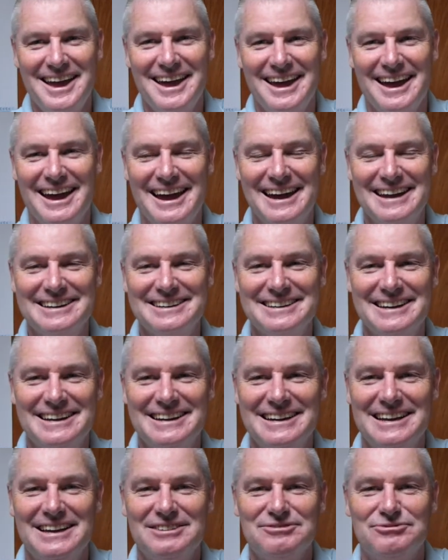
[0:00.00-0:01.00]
And
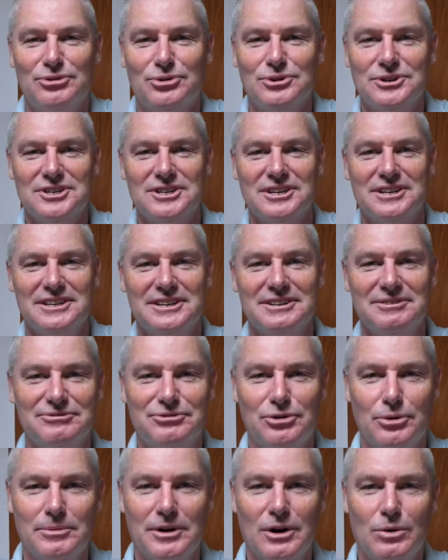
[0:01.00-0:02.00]
unfortunately,
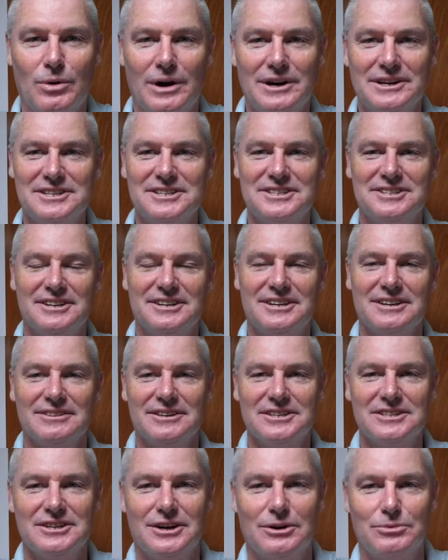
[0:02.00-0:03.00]
Formula One is stuck in
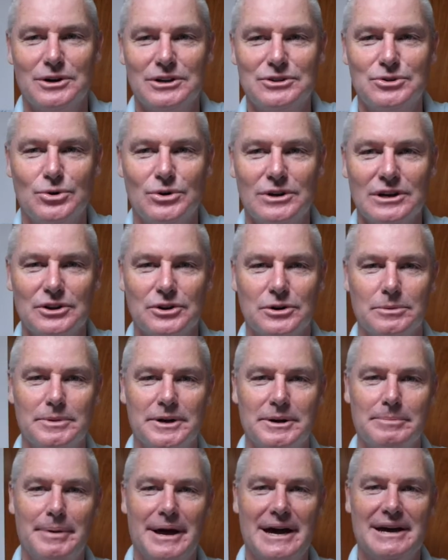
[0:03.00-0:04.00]
this, and I want to talk a little
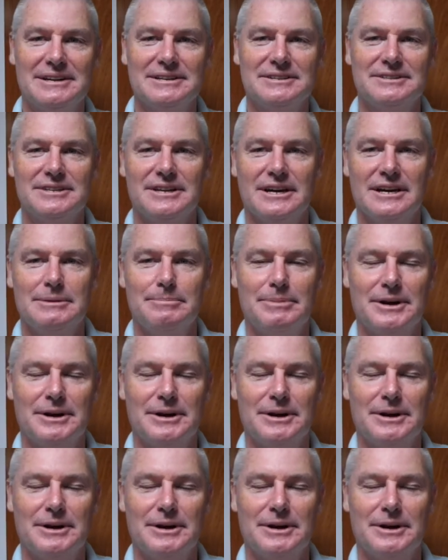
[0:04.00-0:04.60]
bit about it today.